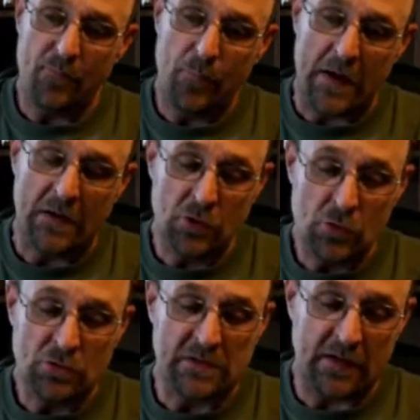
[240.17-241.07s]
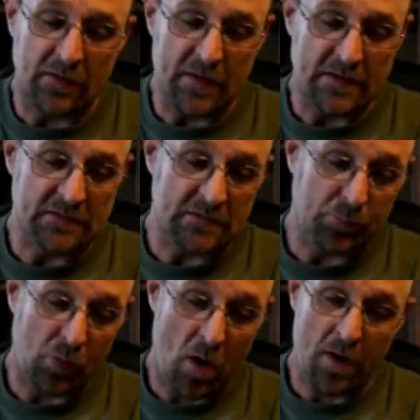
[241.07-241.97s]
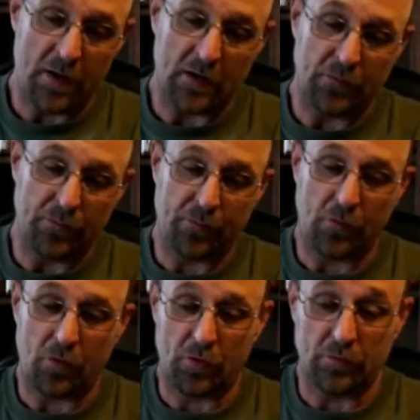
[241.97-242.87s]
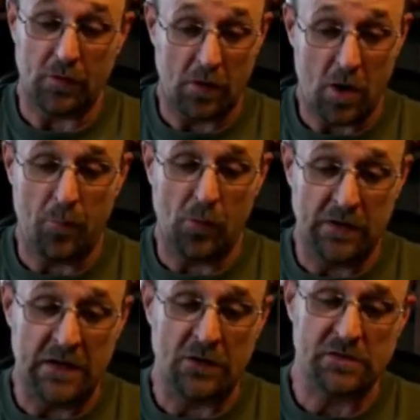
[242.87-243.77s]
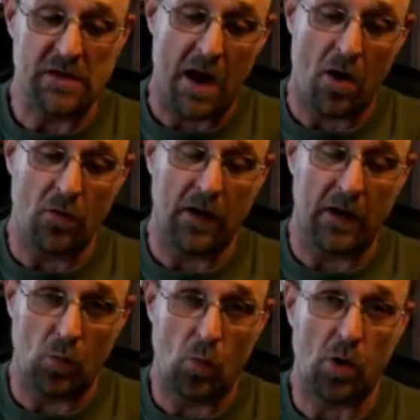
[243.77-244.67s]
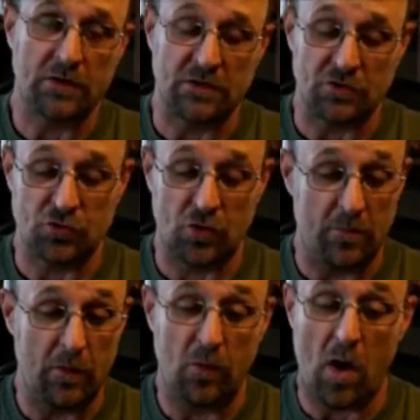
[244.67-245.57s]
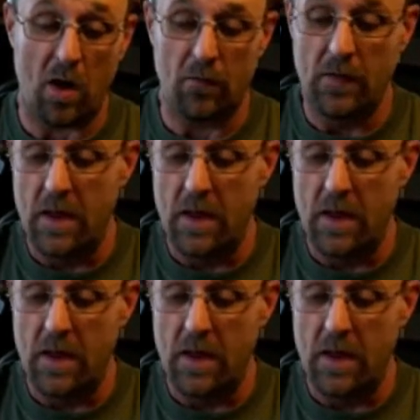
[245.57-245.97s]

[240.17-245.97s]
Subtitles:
been using this product for a couple years now, and it works extremely well.